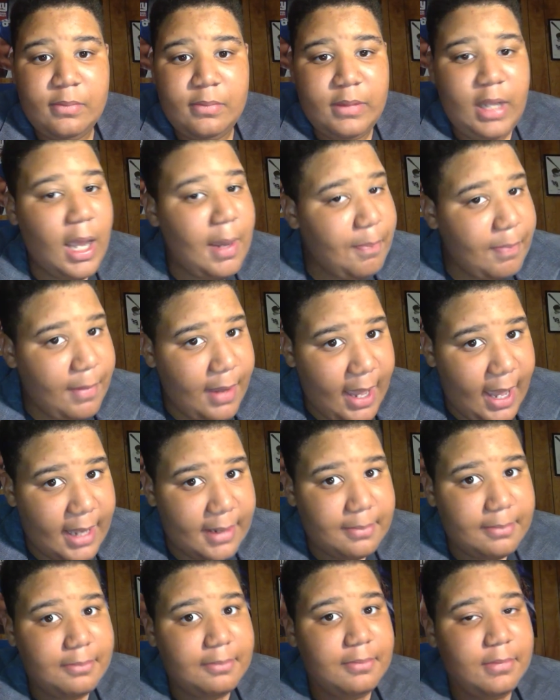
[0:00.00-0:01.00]
Not
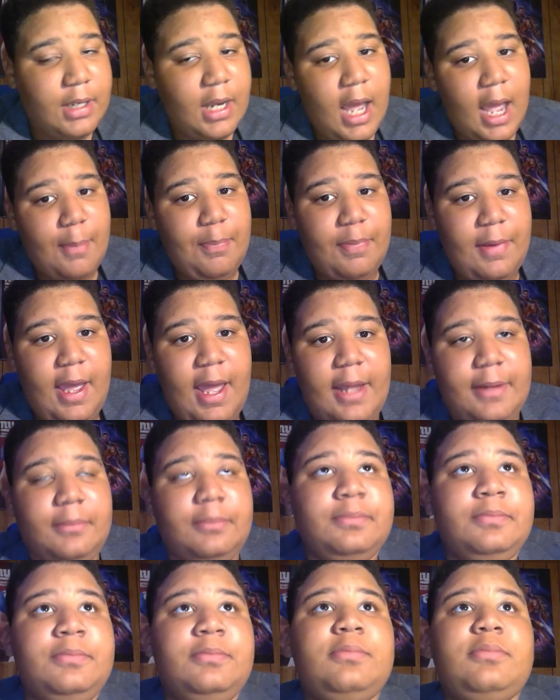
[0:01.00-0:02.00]
bad. Not bad.
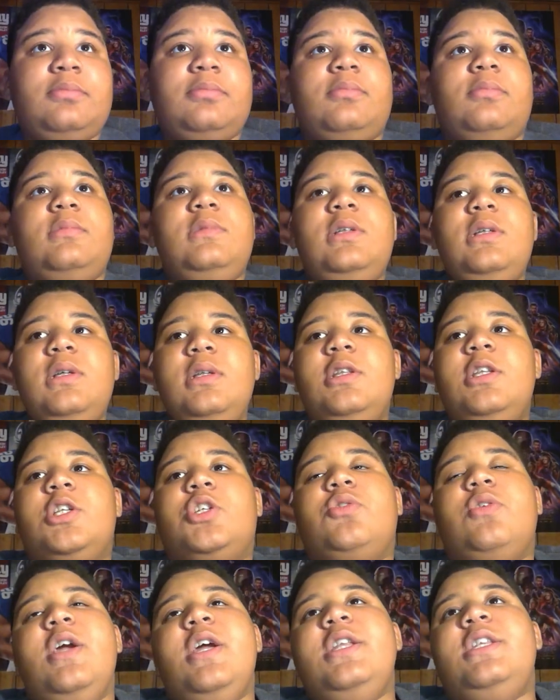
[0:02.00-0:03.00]
The
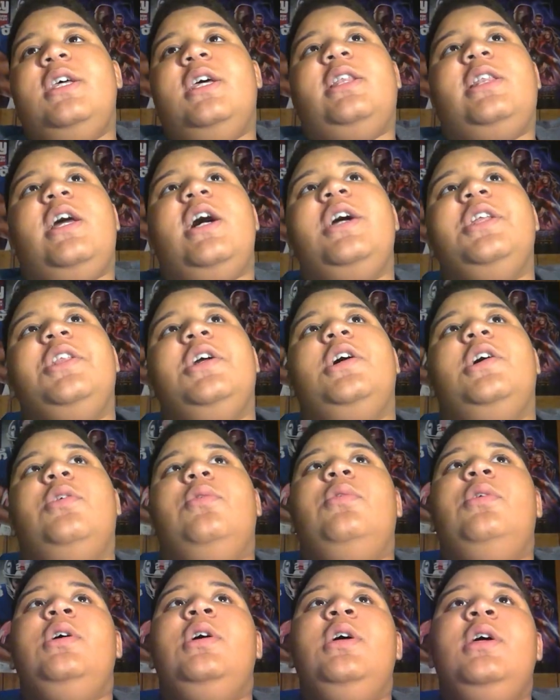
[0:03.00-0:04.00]
trade deadline,
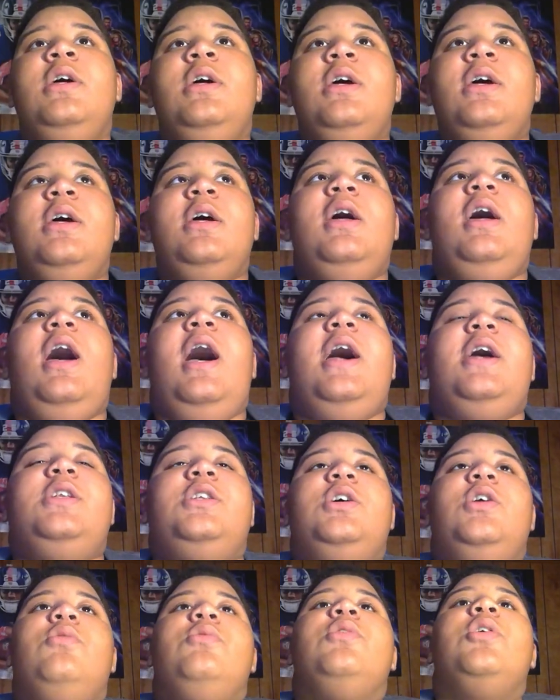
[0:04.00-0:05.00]
though, I
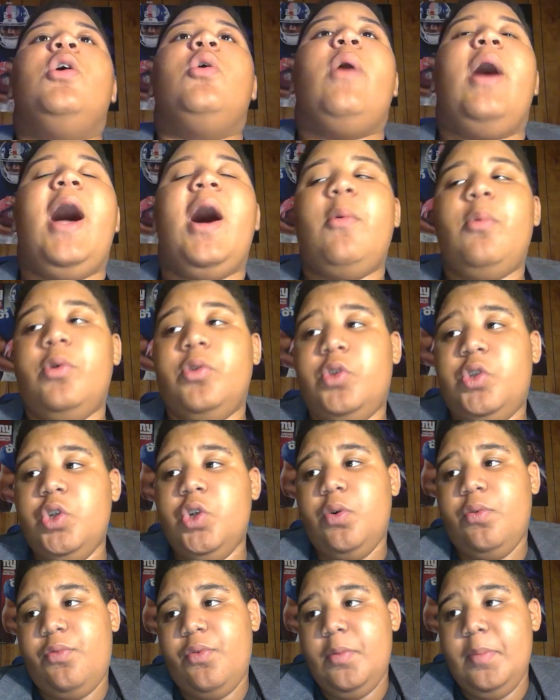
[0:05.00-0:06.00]
don't know how we'll
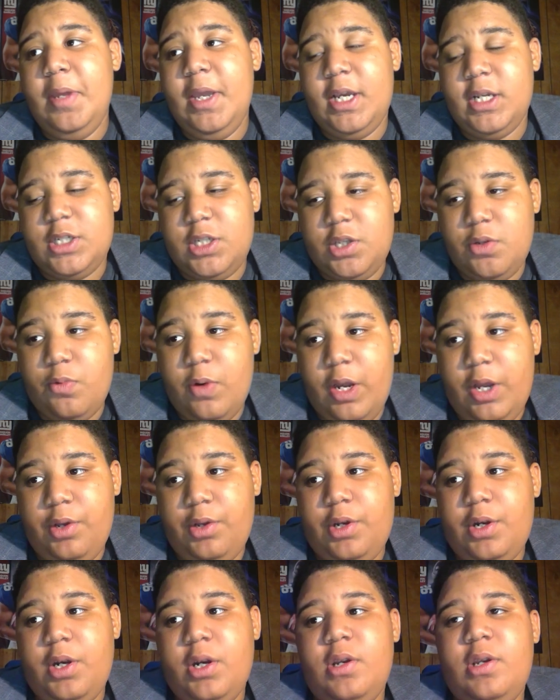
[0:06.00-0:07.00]
do if we make it to the wild
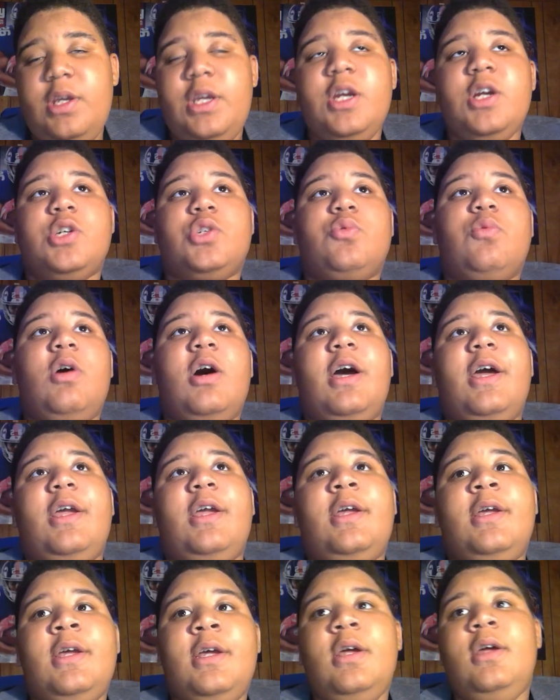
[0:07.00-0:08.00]
card. Here's why.
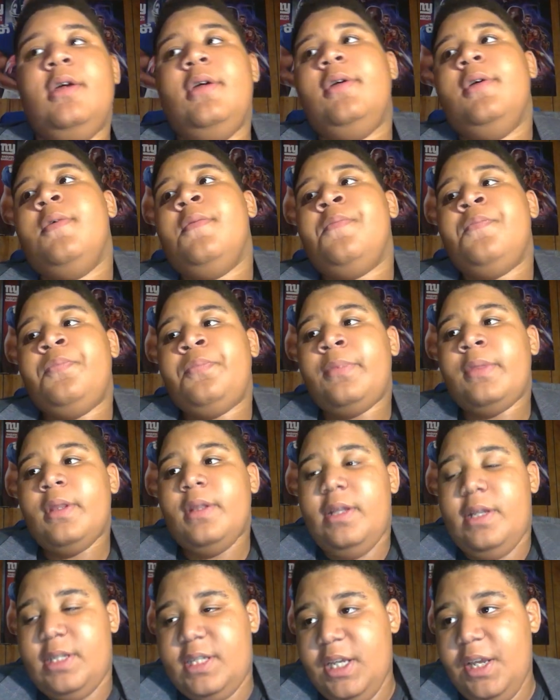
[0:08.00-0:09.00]

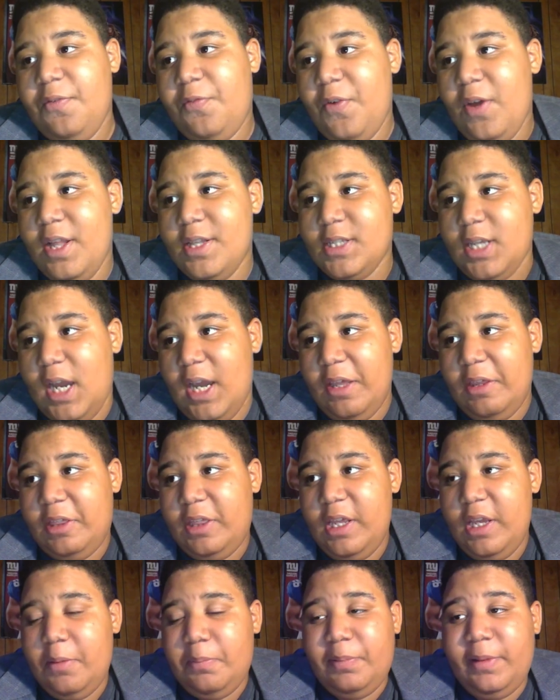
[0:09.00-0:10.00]
The defense, I
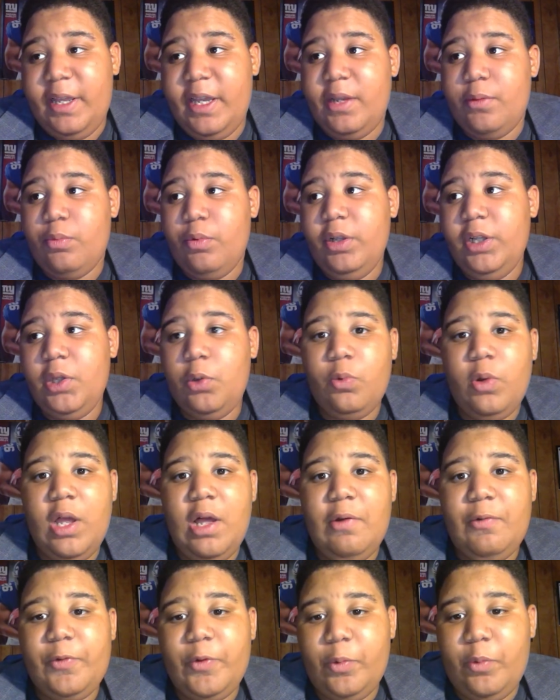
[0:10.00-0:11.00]
think, played really
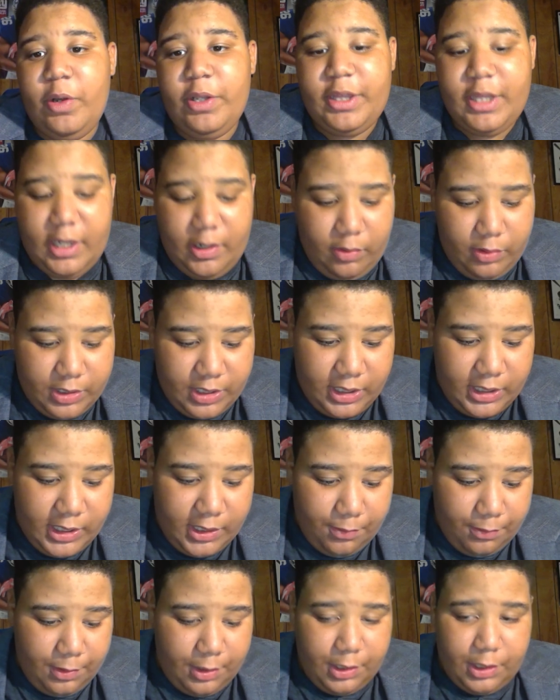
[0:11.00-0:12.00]
well for what they were
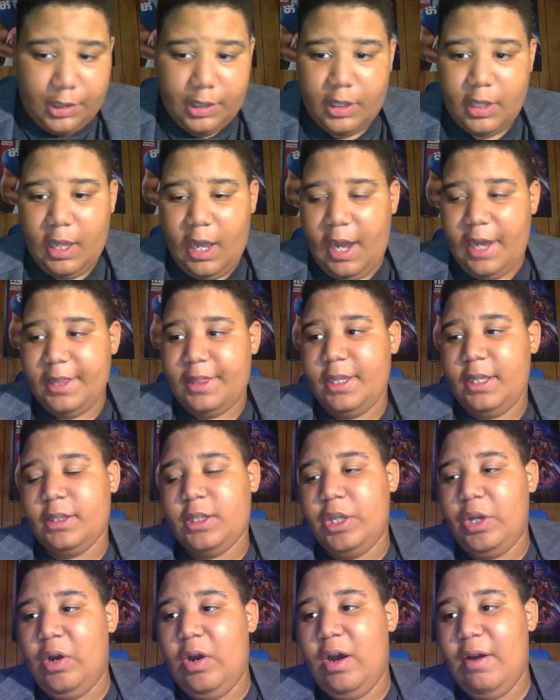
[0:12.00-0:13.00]
dealing with. I think
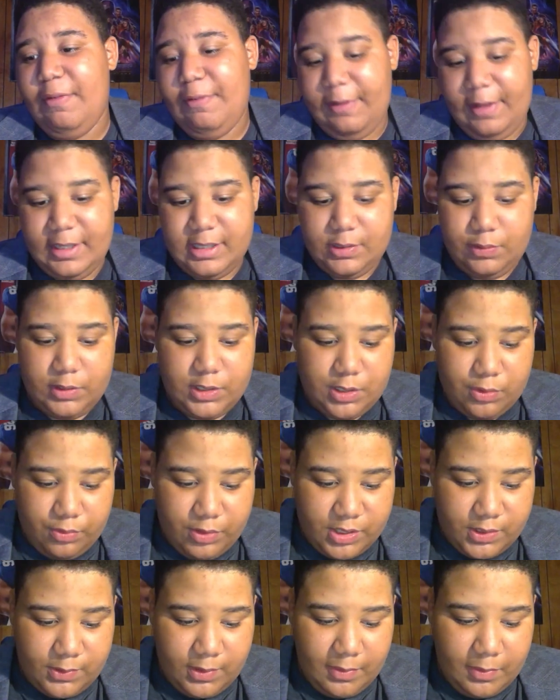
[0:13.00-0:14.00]
the offense was the
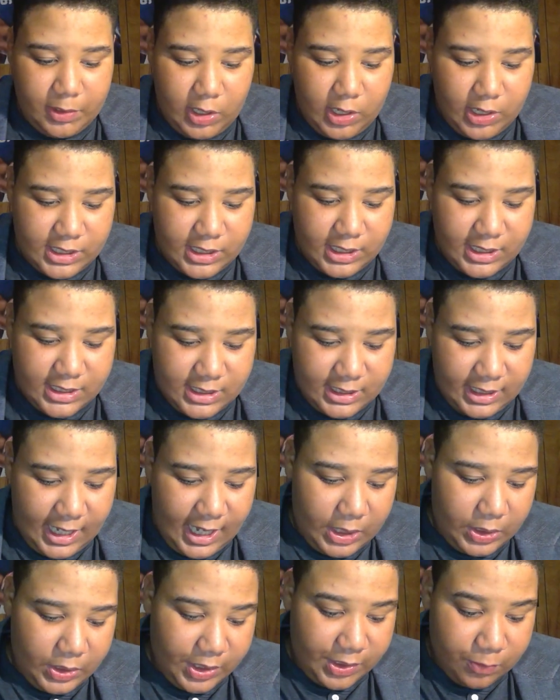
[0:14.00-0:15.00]
reason why we lost against
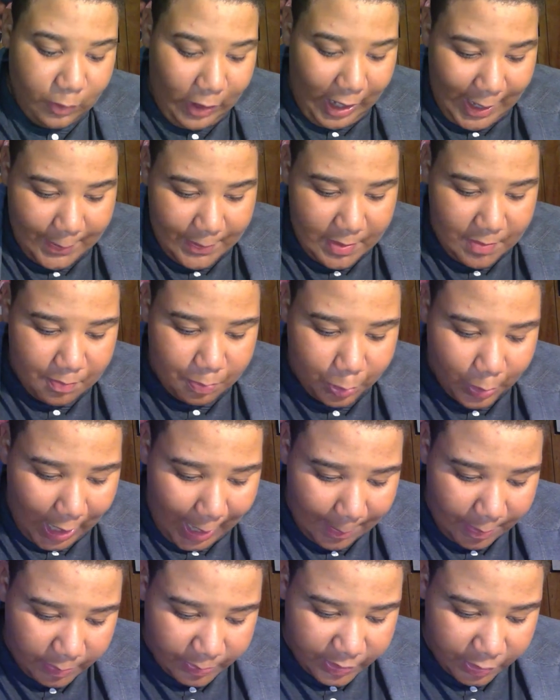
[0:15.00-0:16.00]
Seattle and why we
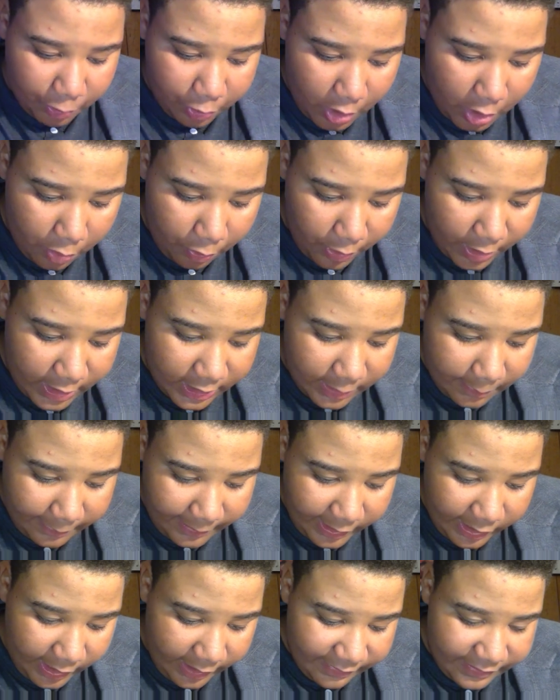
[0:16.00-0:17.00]
probably won't win in the
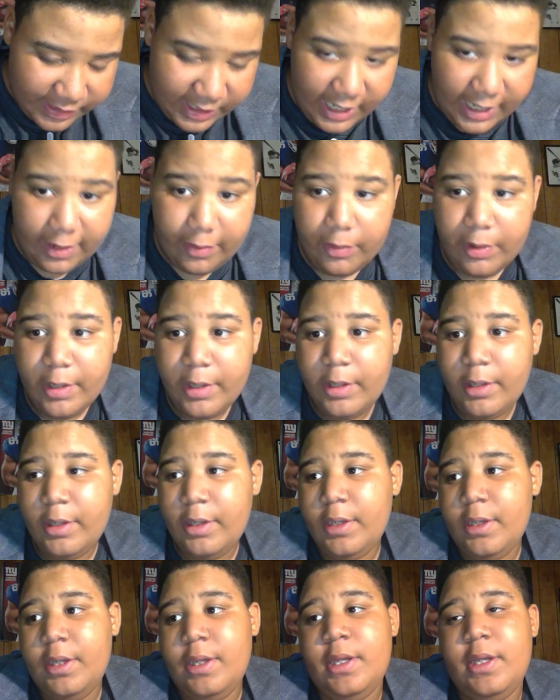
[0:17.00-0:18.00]
playoffs now.
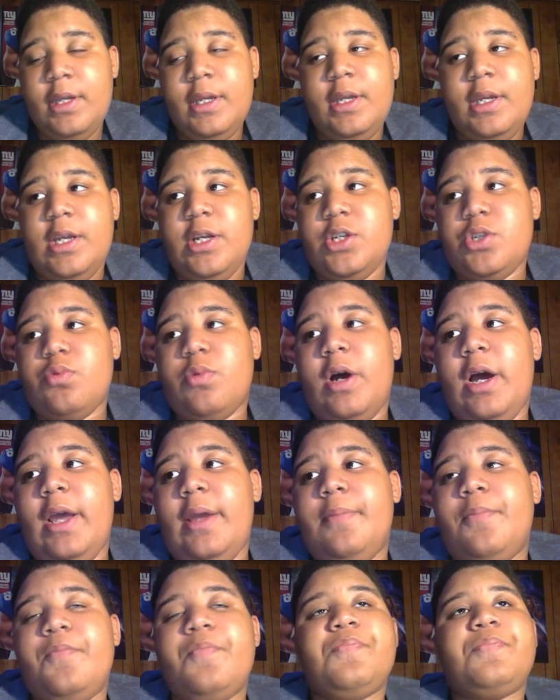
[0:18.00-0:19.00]
Here's
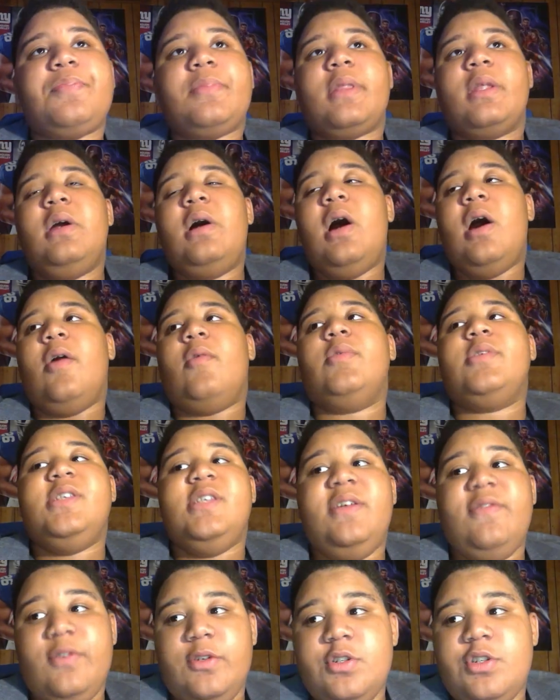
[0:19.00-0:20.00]
why. Our
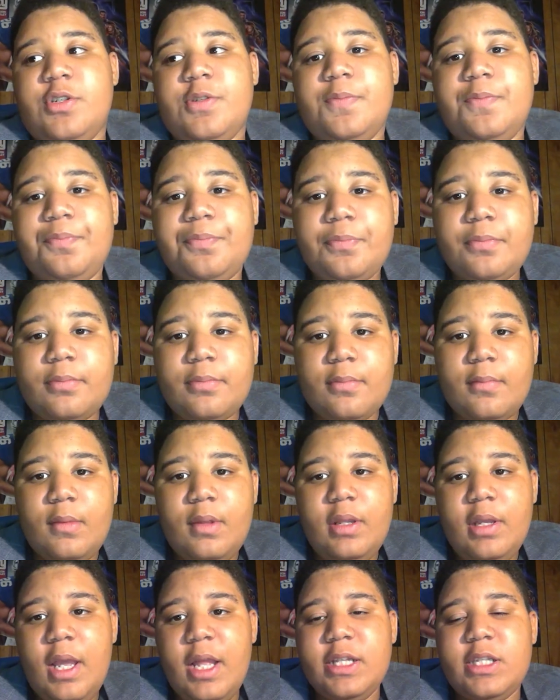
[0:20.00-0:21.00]
receivers.
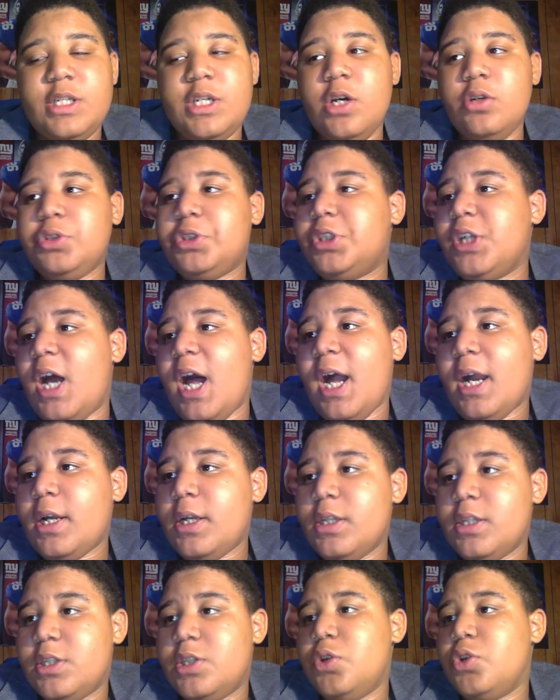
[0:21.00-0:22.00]
It's no shock,
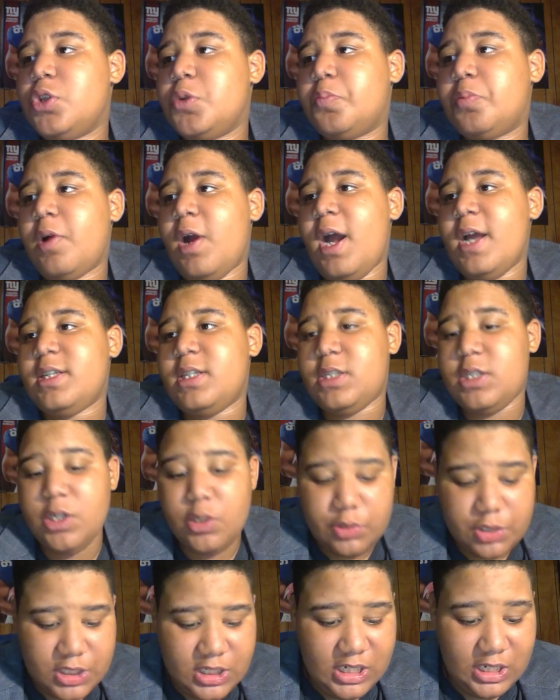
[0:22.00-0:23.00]
it's no surprise, it's
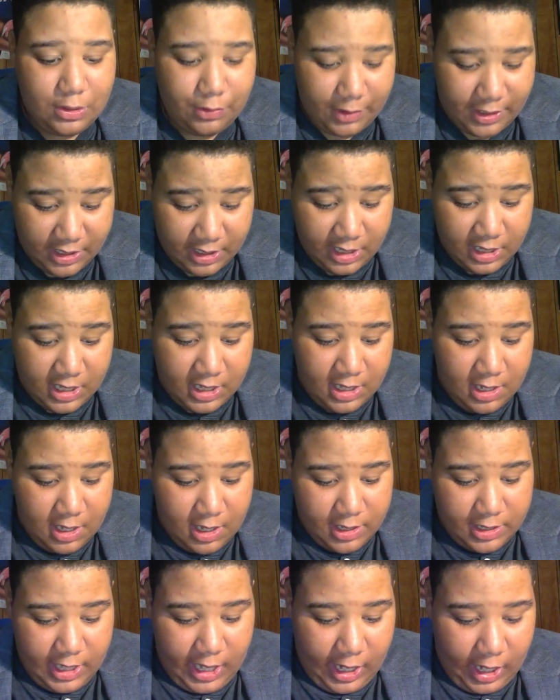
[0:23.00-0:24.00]
no secret
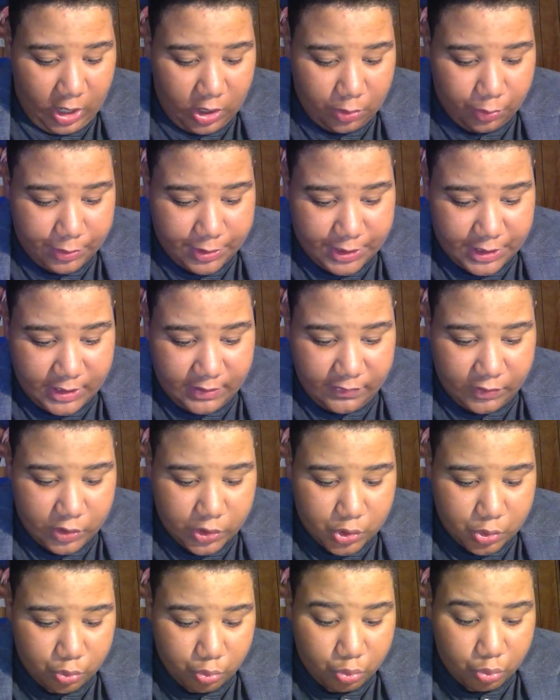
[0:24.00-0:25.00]
that our
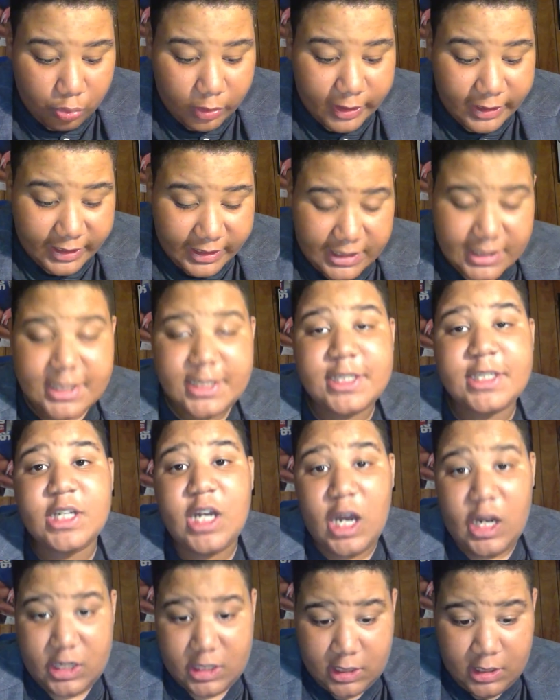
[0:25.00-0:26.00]
receivers really
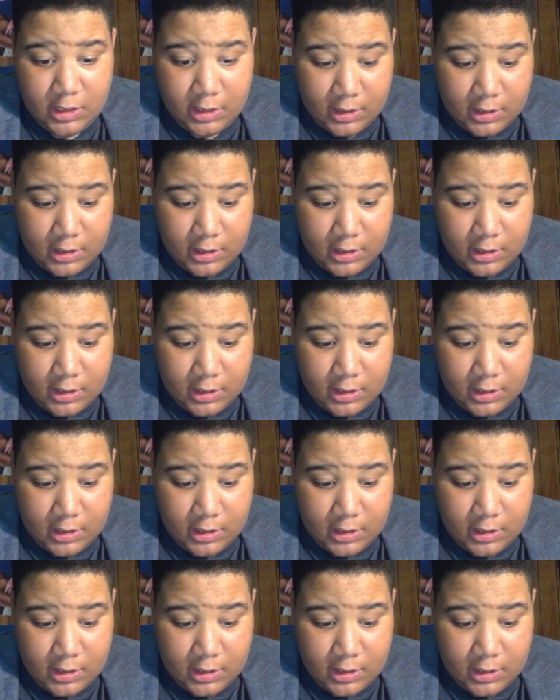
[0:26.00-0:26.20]
suck.